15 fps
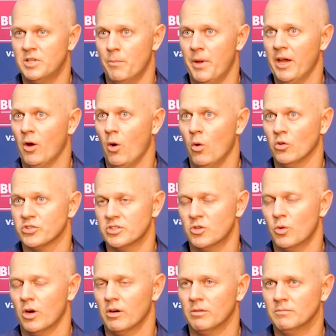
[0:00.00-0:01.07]
to pick holes
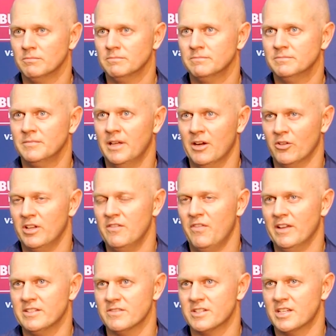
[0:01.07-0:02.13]
into our in our
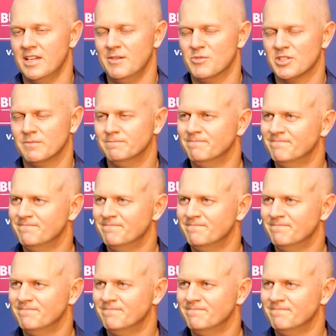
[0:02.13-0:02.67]
defensive schemes.